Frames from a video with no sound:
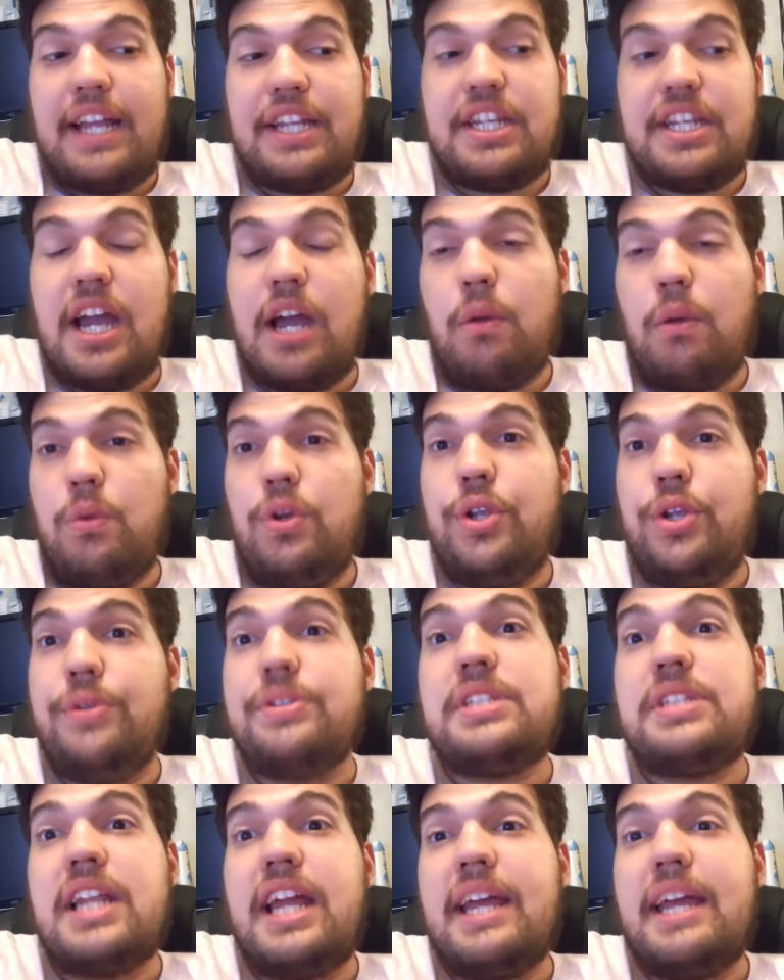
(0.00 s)
got
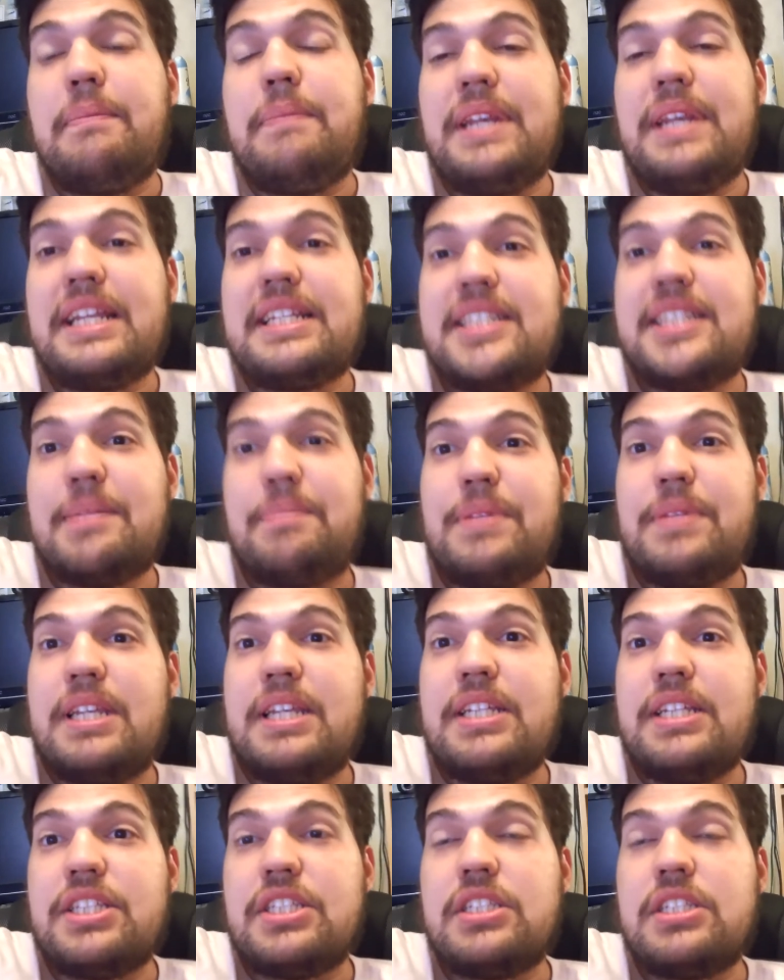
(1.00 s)
news that I had been accepted
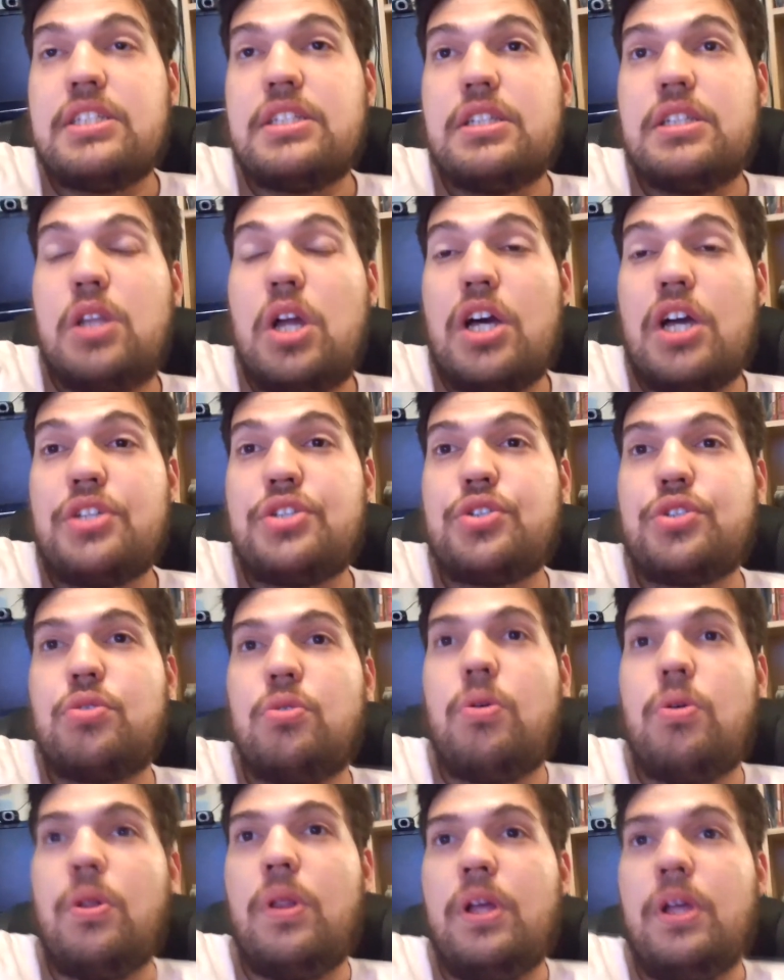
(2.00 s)
into law
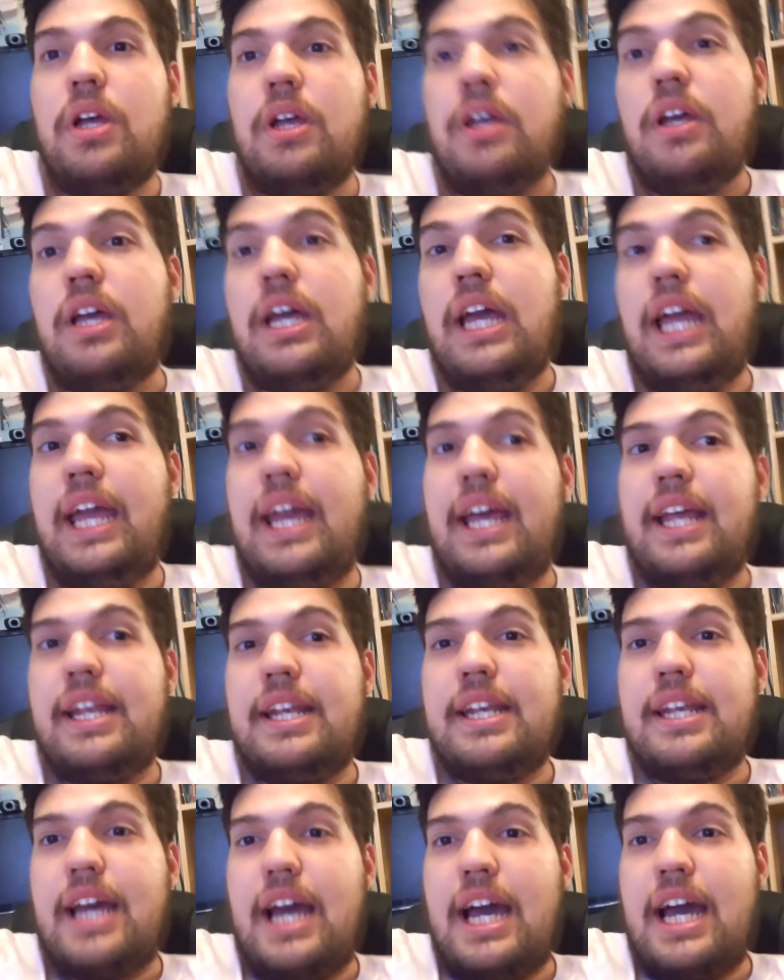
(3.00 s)
school,
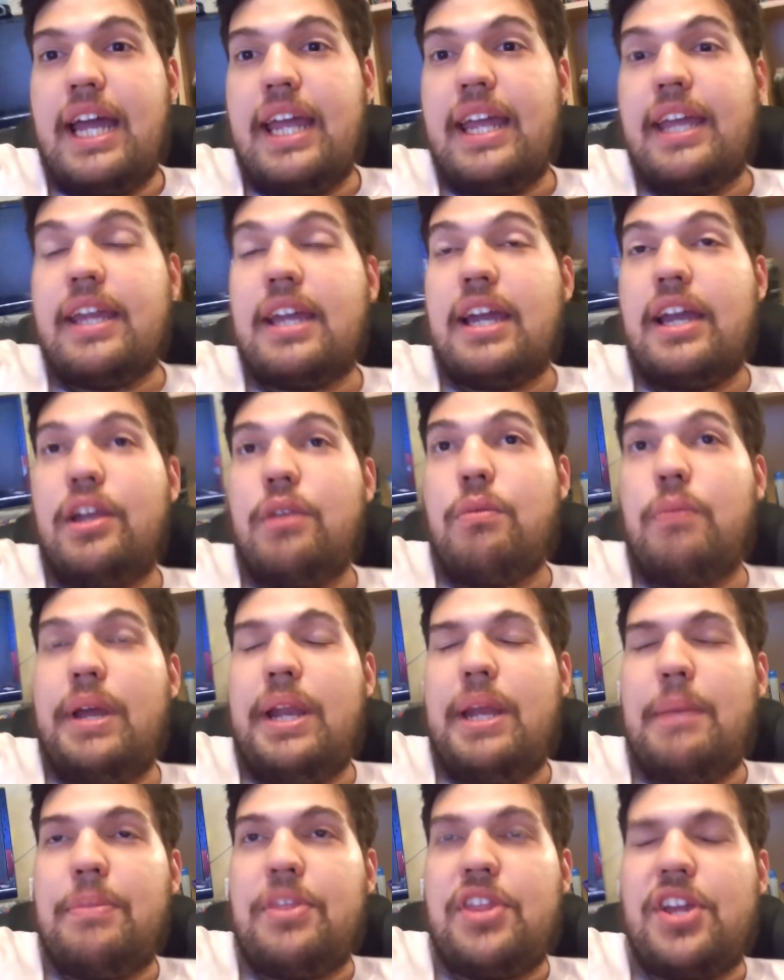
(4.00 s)
and I kind of
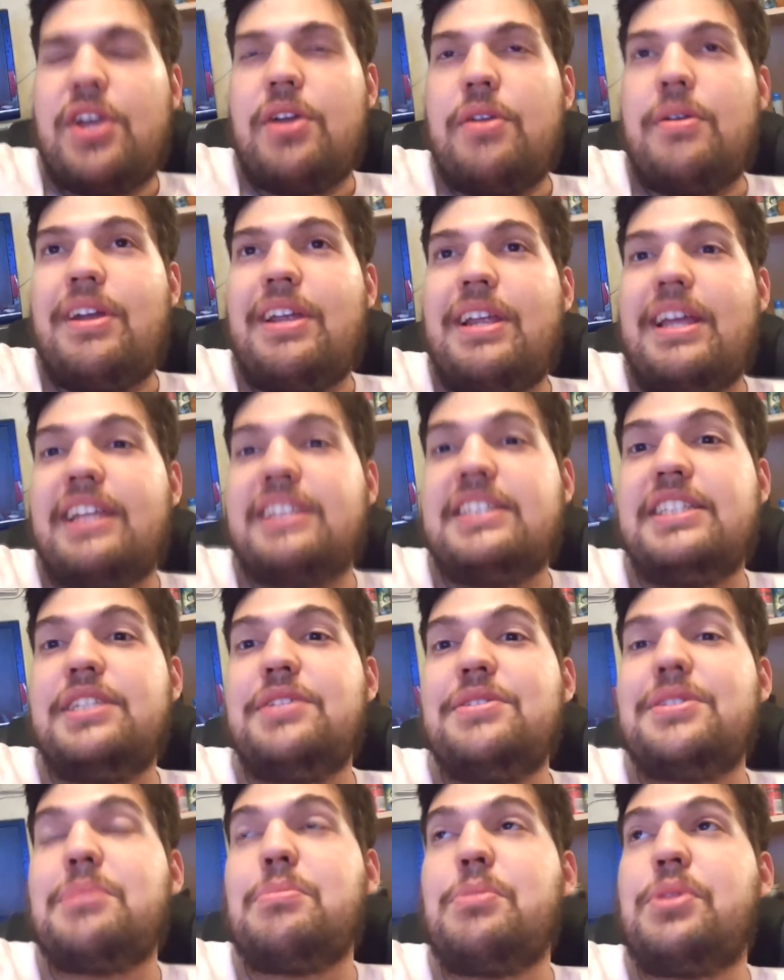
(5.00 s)
went up there. I had to
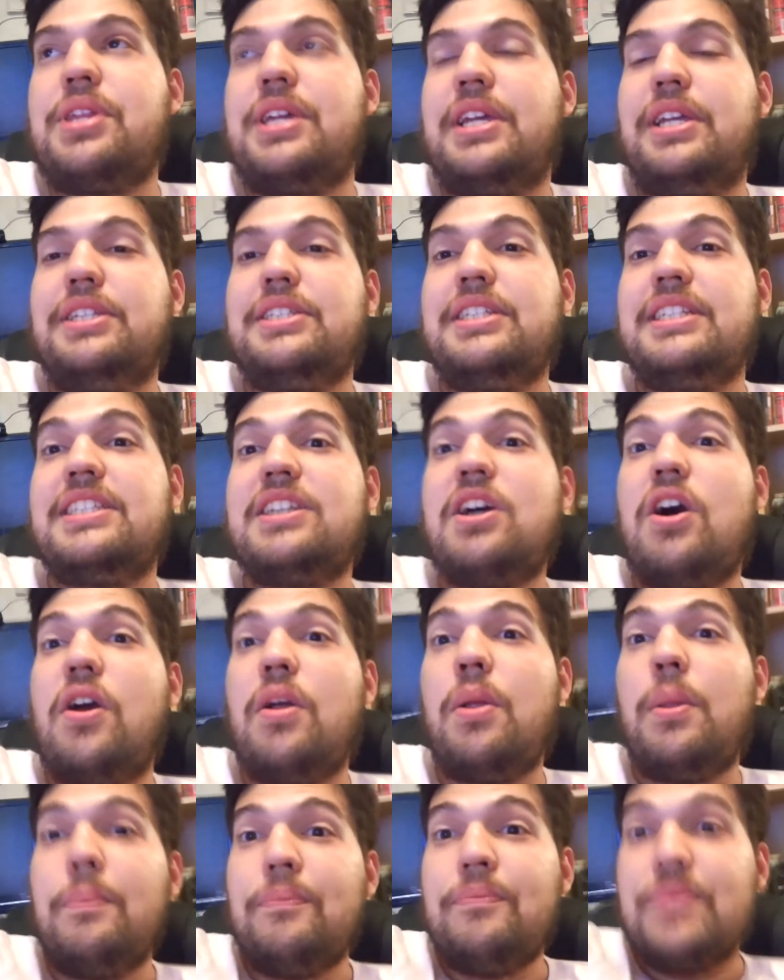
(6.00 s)
do some things. It's
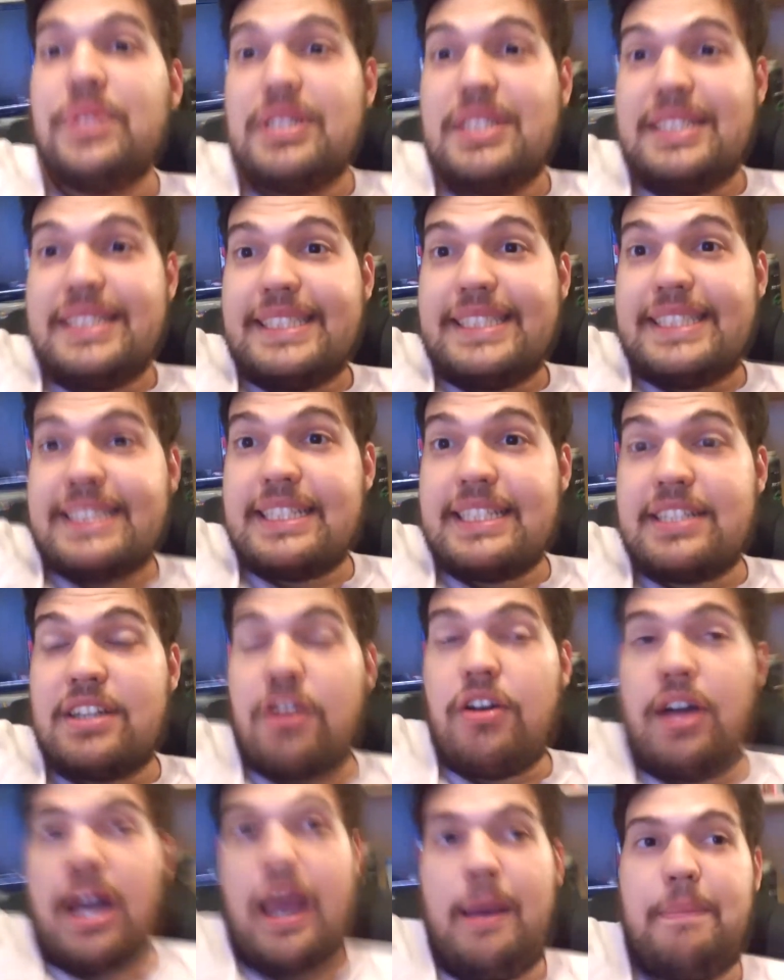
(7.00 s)
all
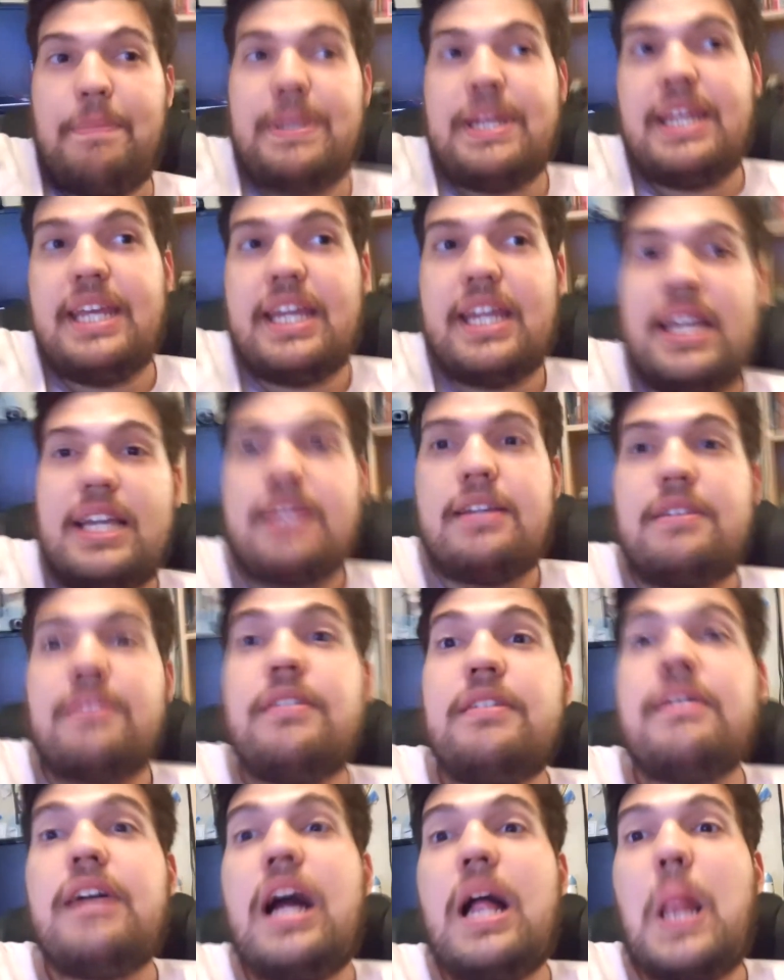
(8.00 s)
happening
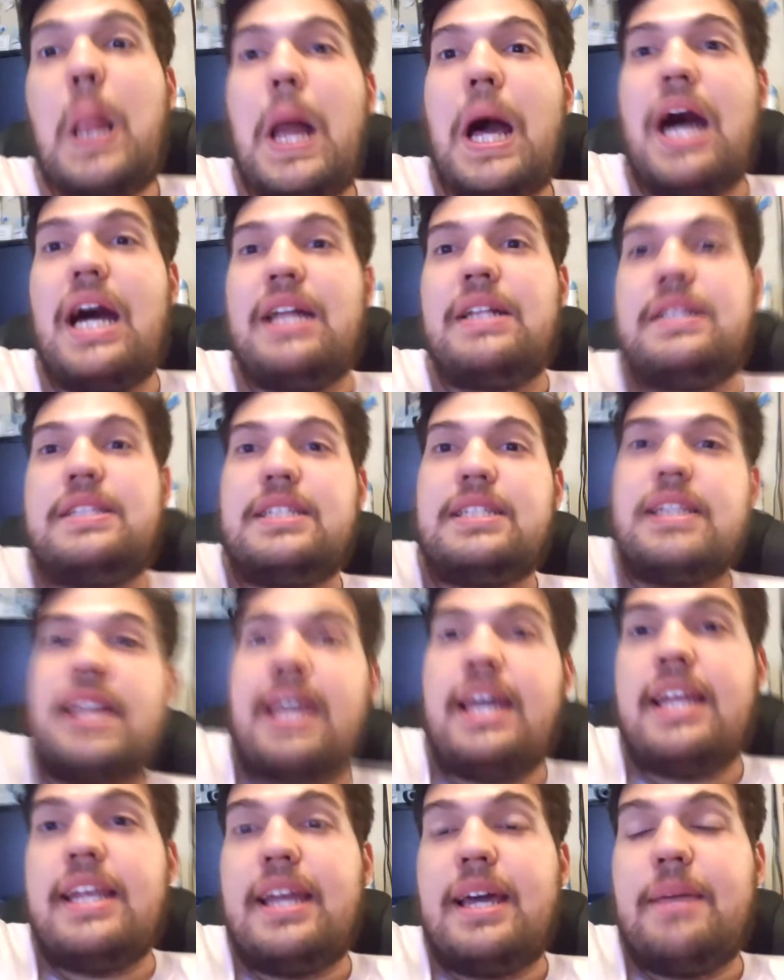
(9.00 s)
a lot,
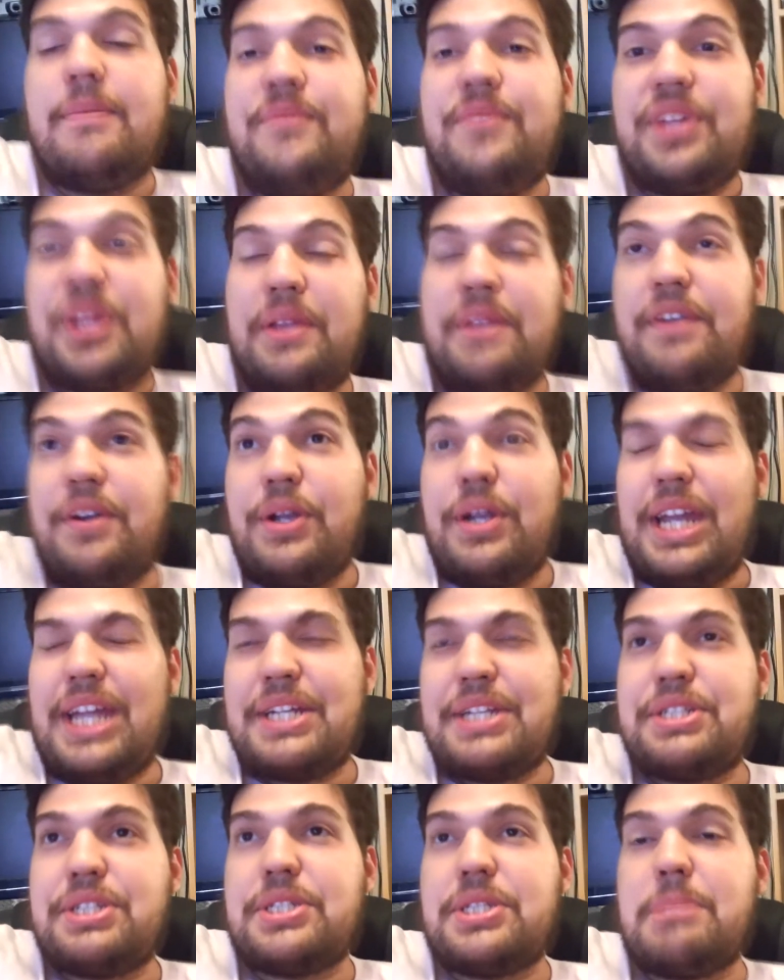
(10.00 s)
and I'm feeling very
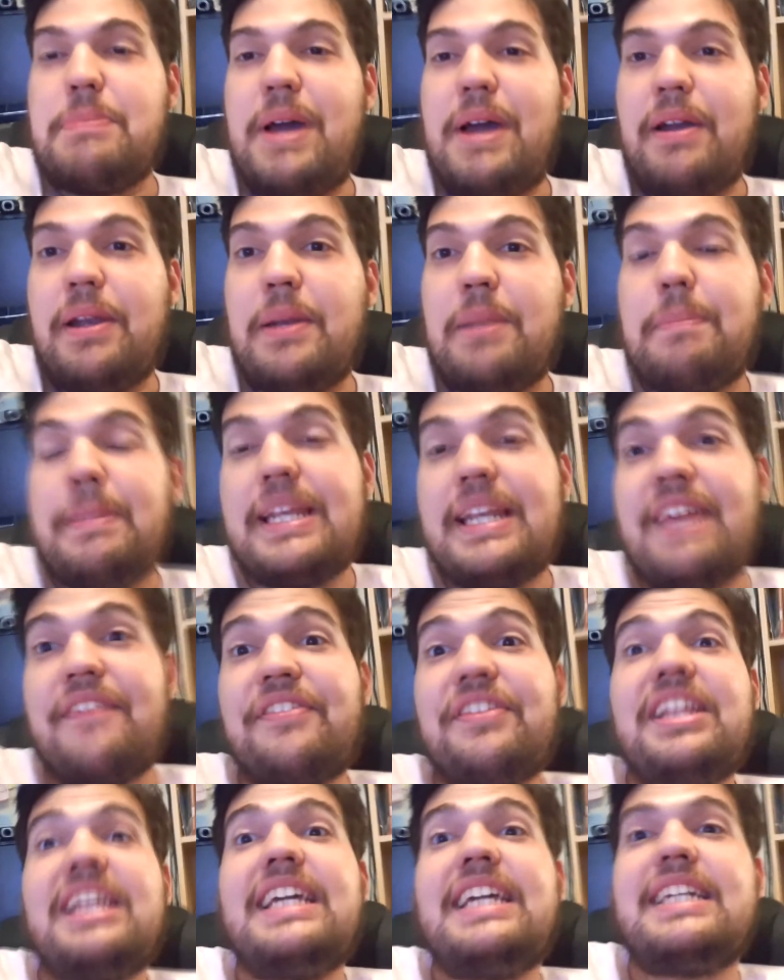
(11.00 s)
anxious about it, but
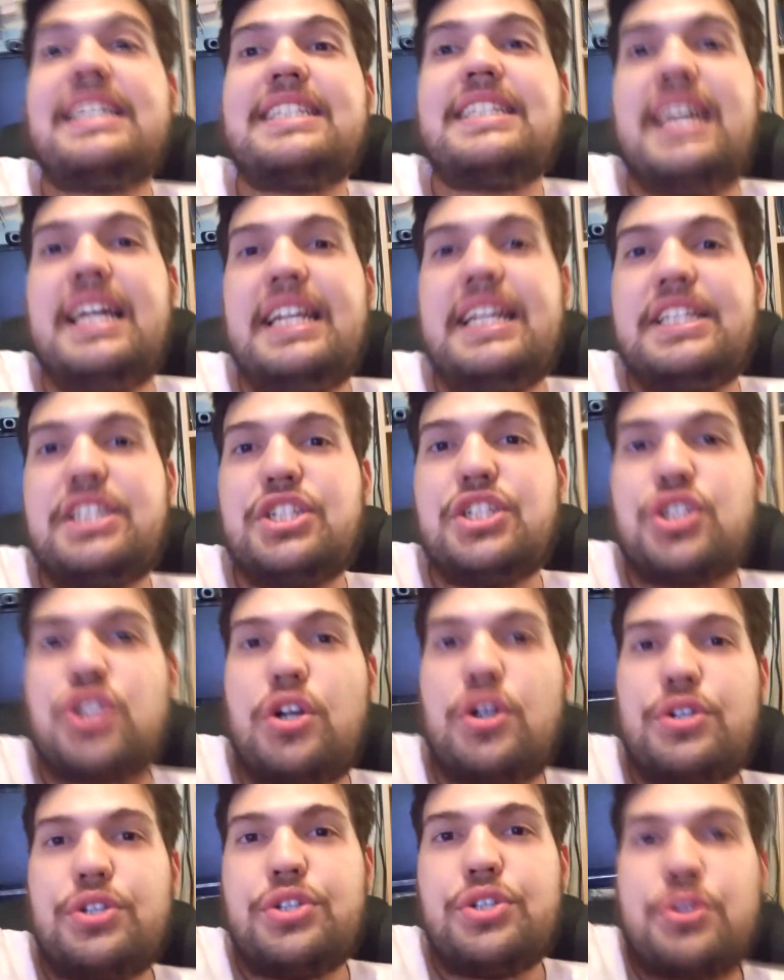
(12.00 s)
definitely excited to
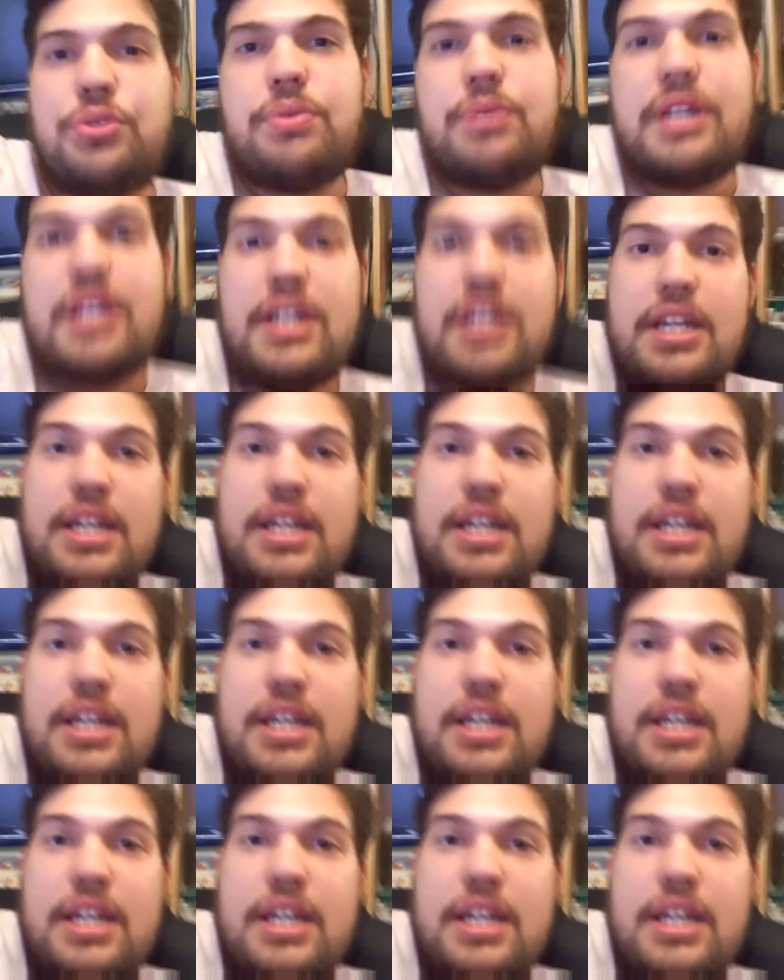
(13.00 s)
start soon.